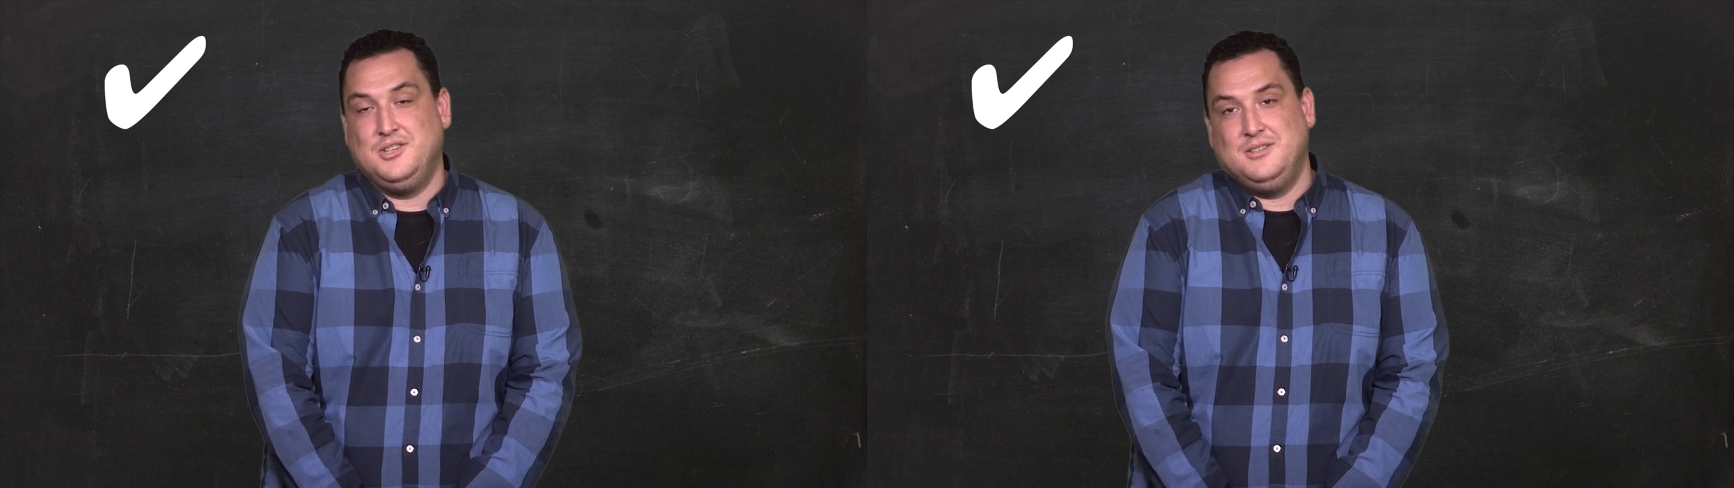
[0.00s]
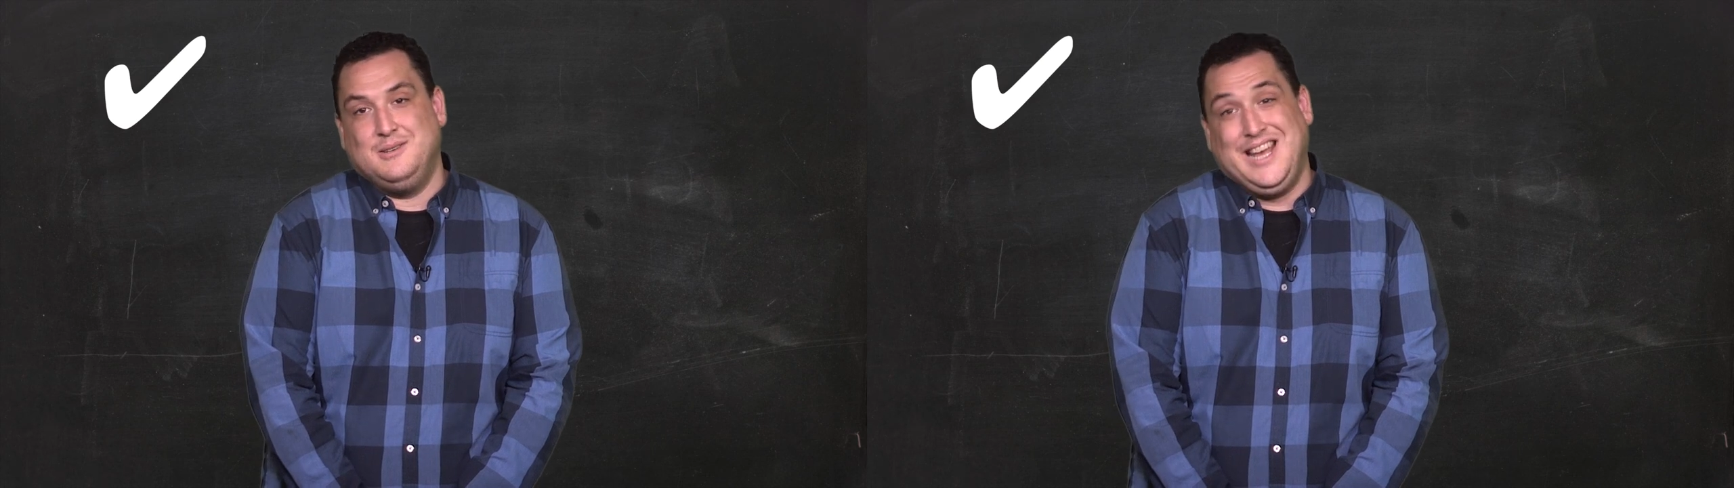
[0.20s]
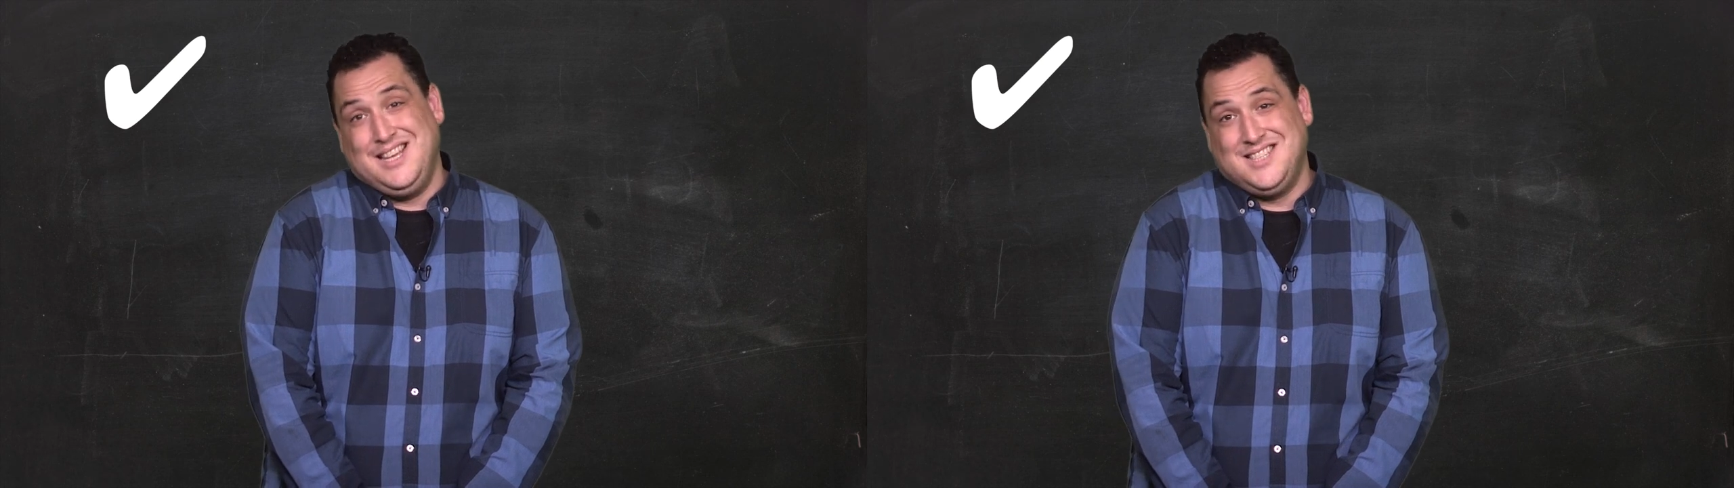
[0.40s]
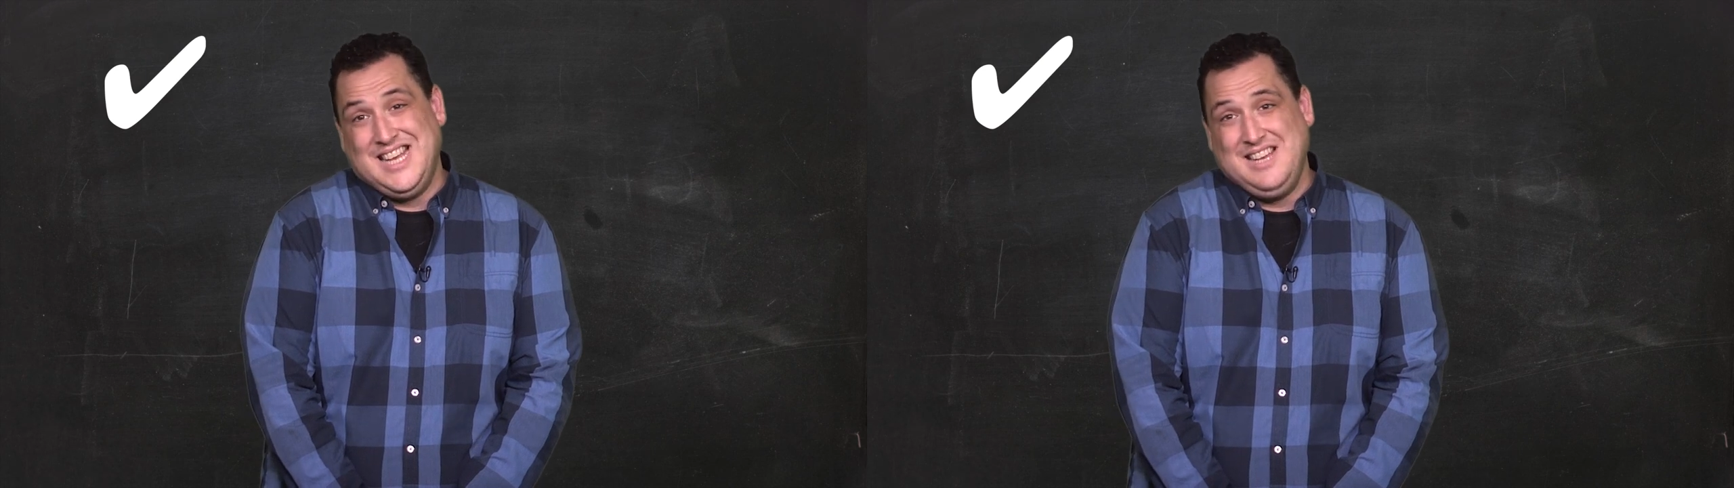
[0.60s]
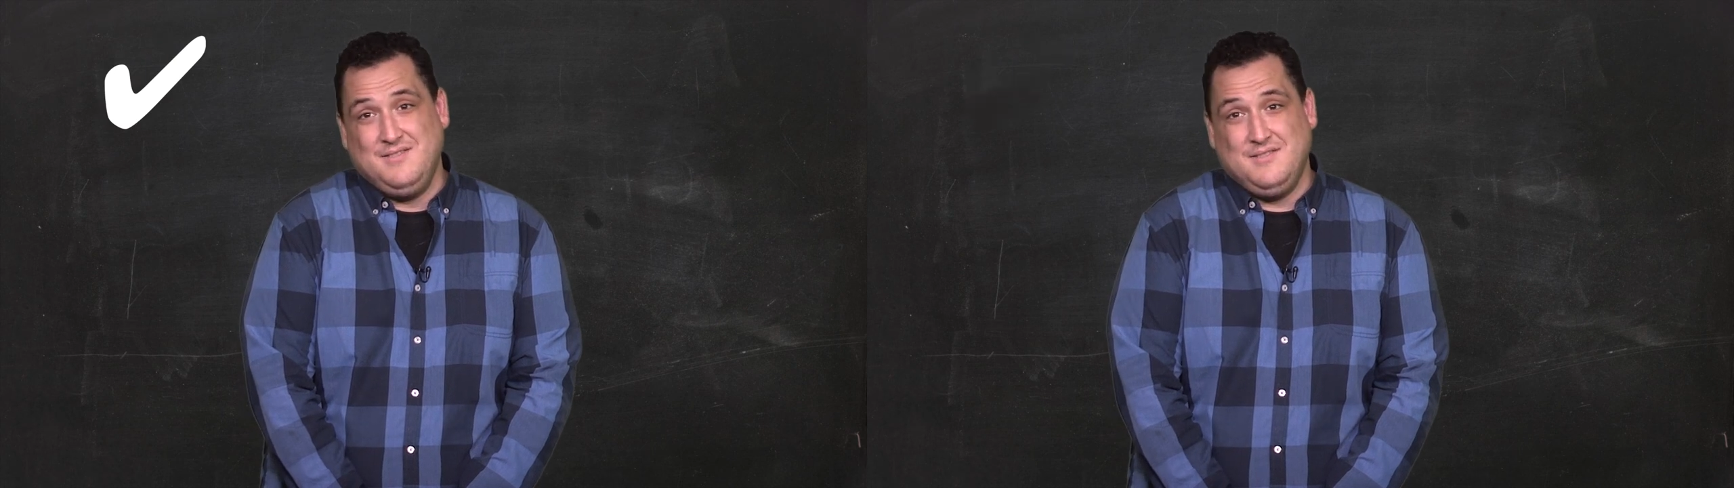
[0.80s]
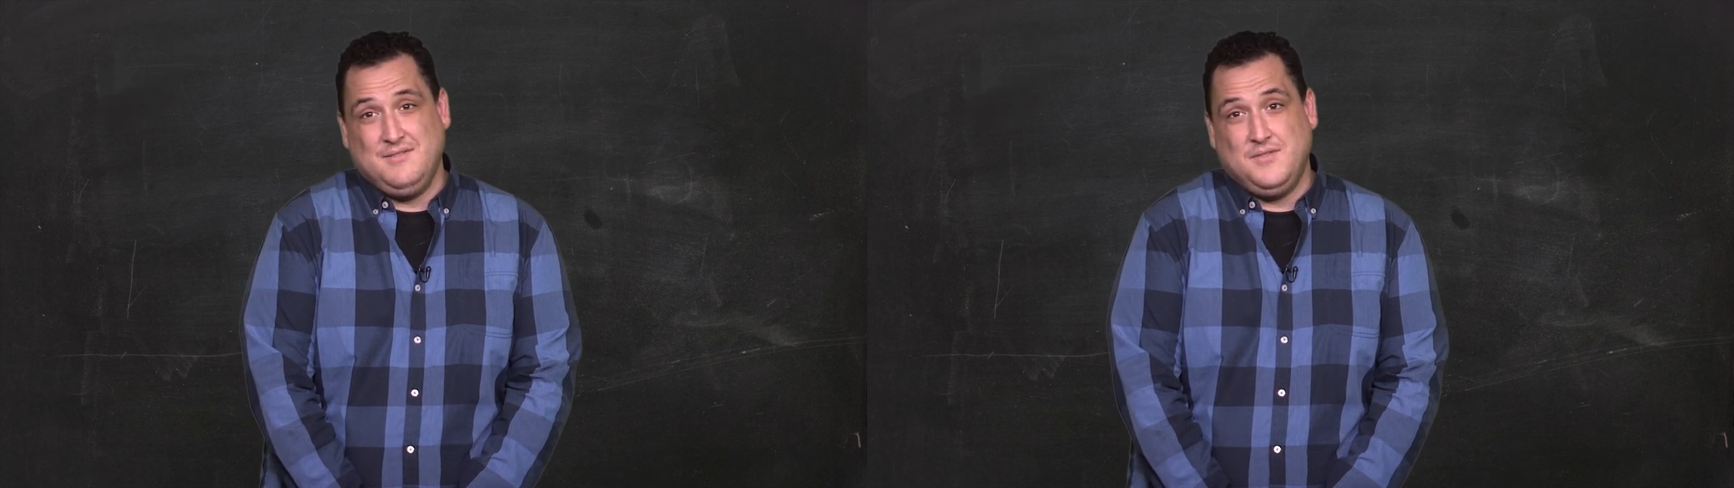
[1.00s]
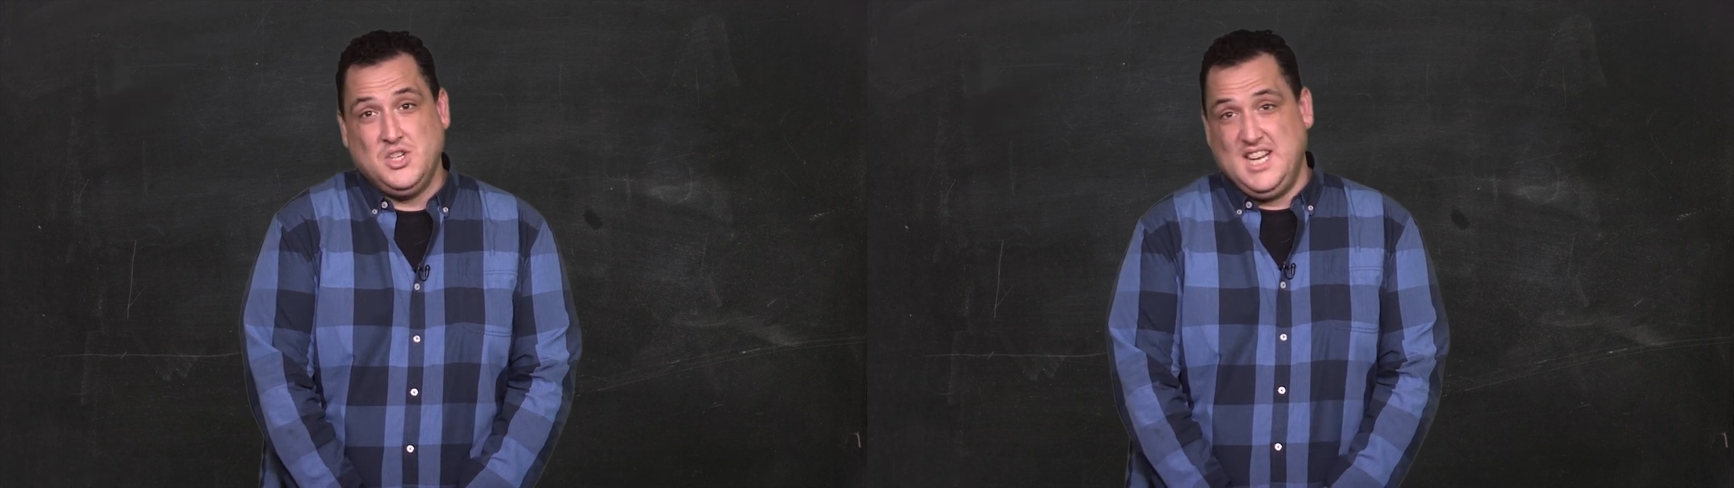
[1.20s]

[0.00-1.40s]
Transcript: too easy. For